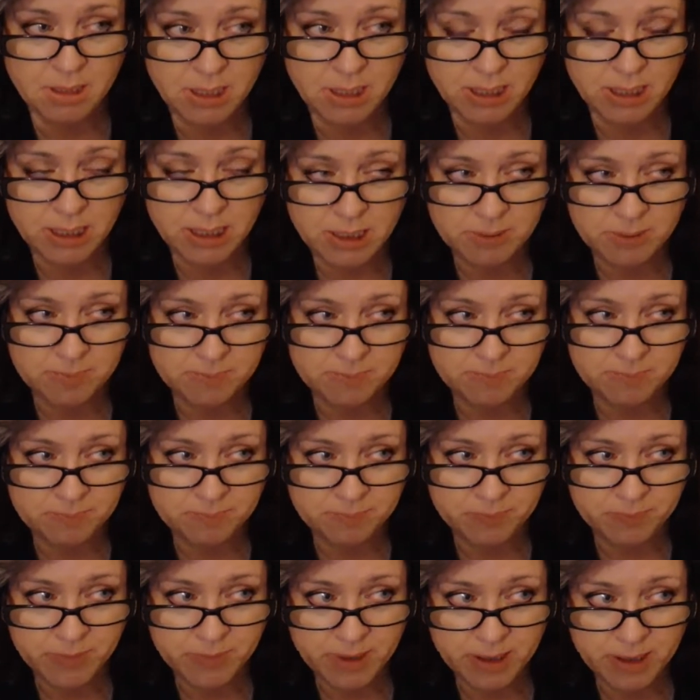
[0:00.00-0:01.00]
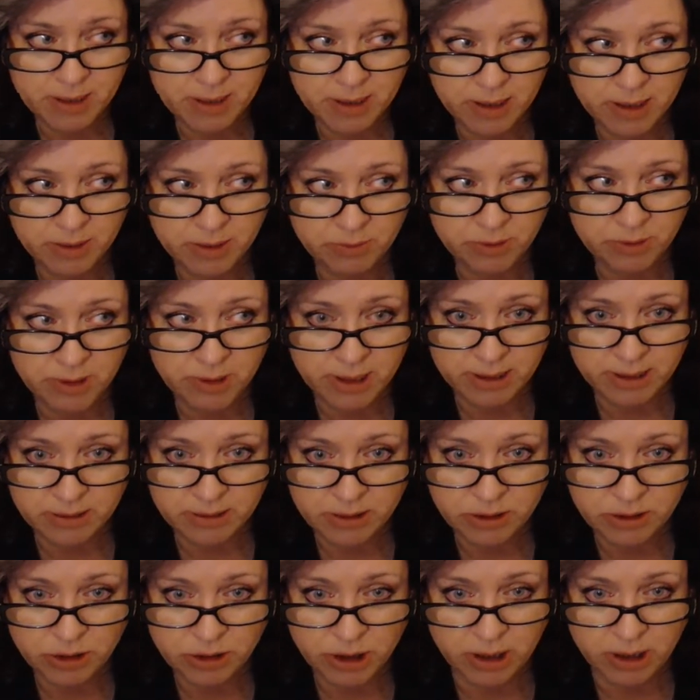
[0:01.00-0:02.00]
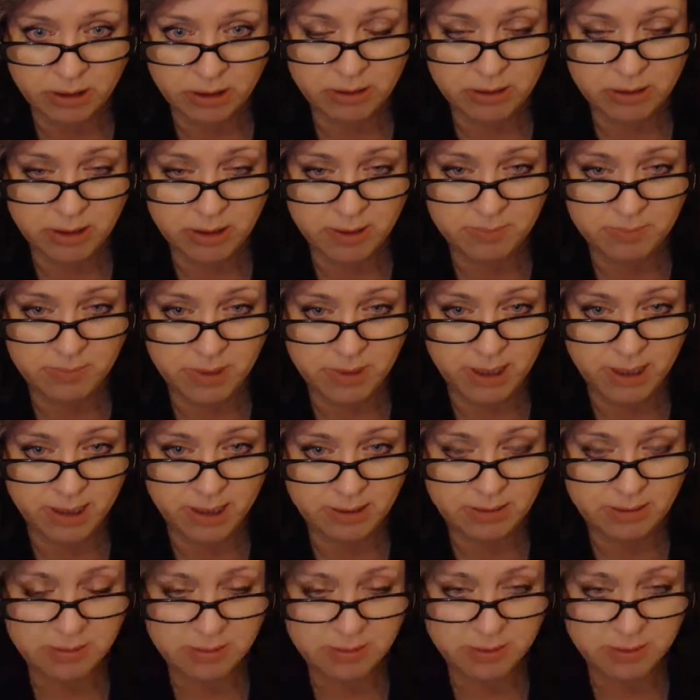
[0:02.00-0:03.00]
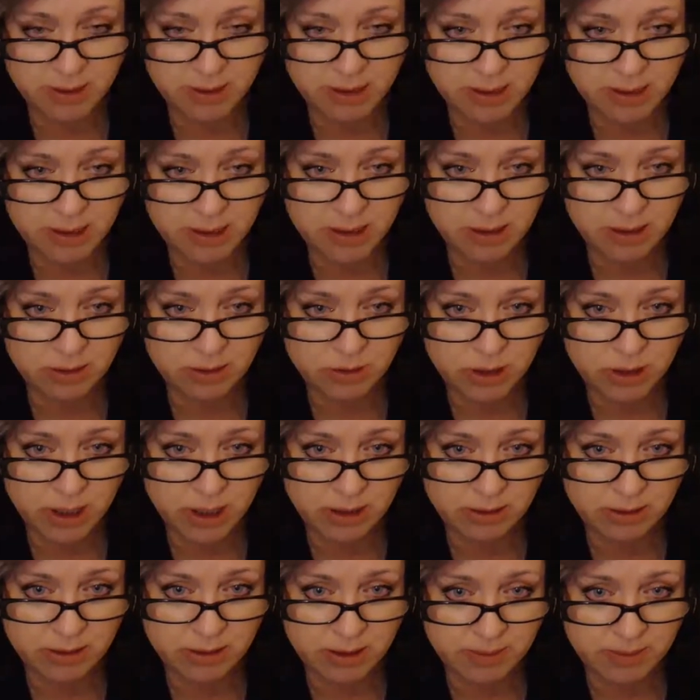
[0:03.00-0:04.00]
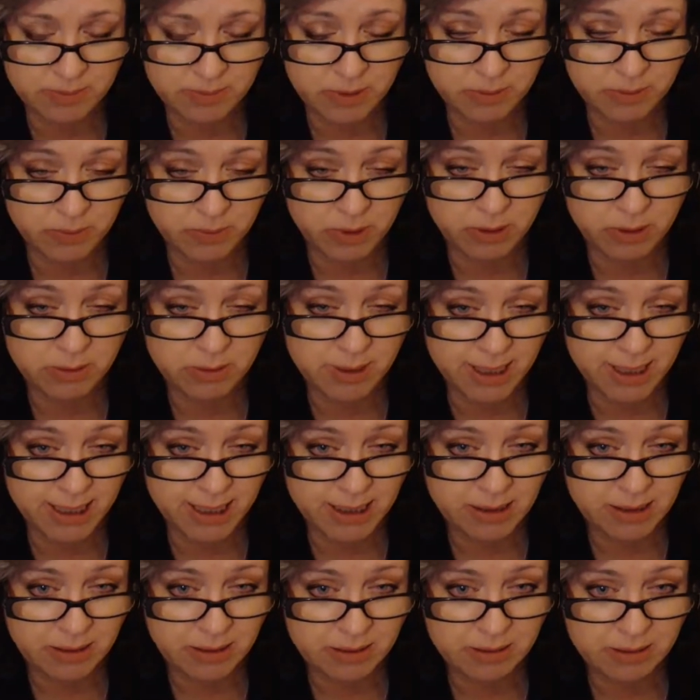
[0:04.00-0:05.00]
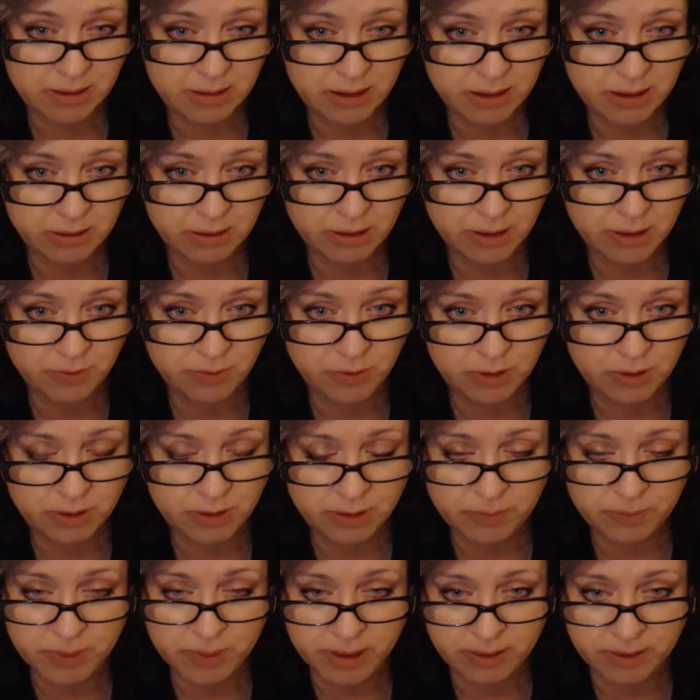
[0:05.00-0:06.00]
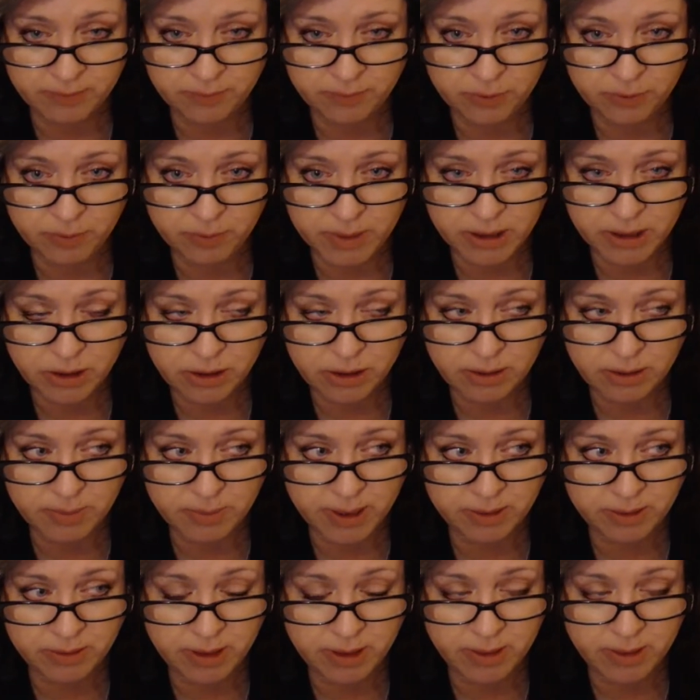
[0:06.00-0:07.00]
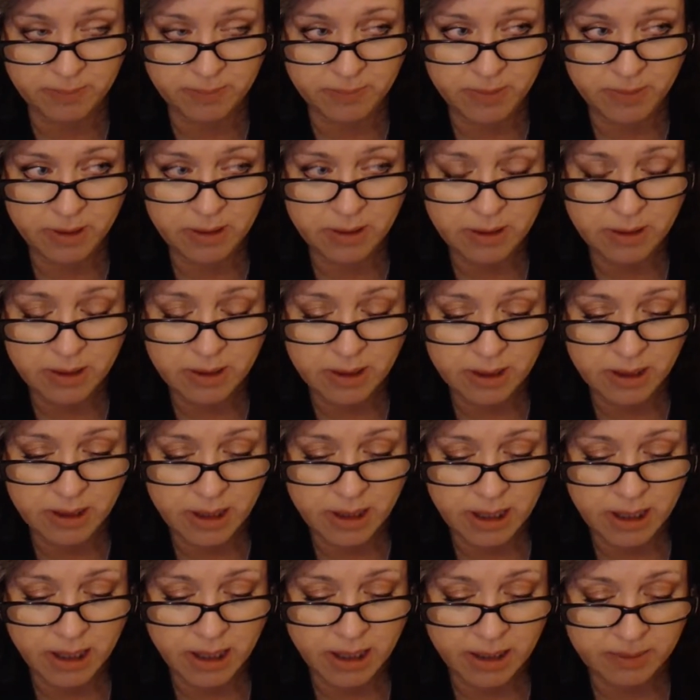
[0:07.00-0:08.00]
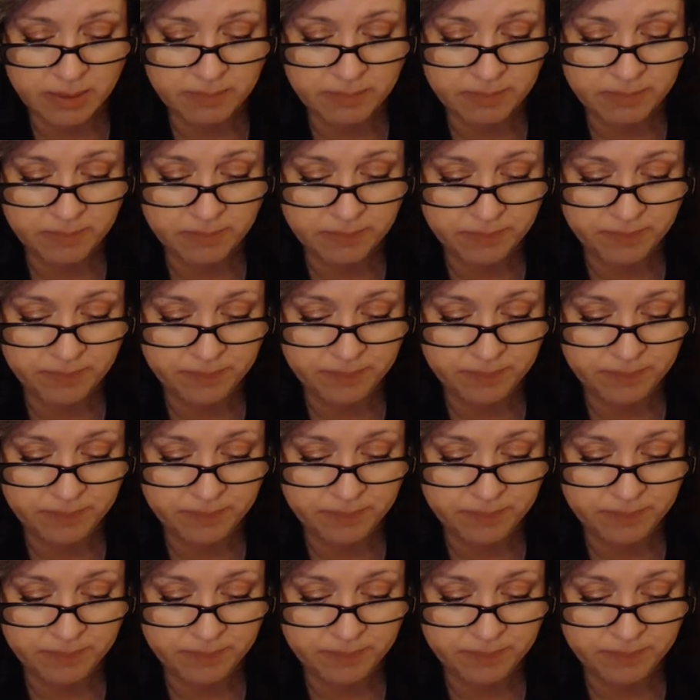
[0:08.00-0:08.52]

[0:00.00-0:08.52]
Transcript: And I would like to channel them next. So I think I'll channel them tomorrow night, and I'll give you a little bit of information about them. And